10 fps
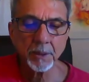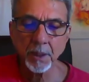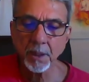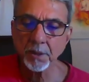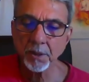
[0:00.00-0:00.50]

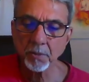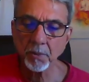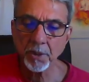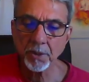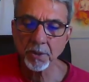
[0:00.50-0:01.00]
that it
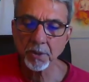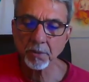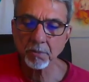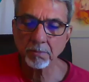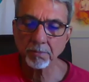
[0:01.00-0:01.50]
was
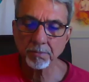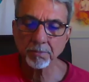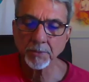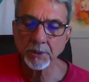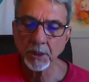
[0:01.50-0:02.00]

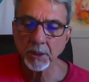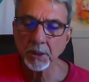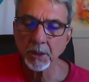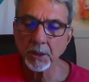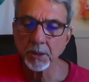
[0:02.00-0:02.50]

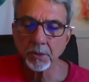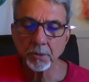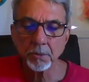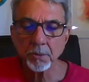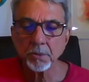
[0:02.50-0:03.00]

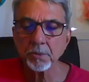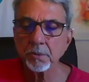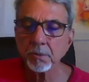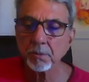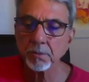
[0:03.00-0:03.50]
due
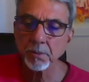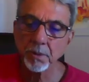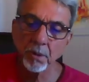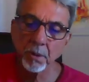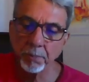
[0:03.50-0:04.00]
to
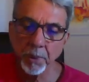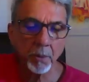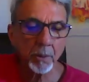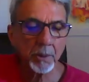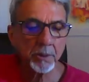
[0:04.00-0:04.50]
your
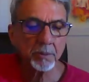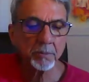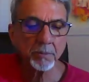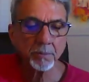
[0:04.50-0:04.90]
powers.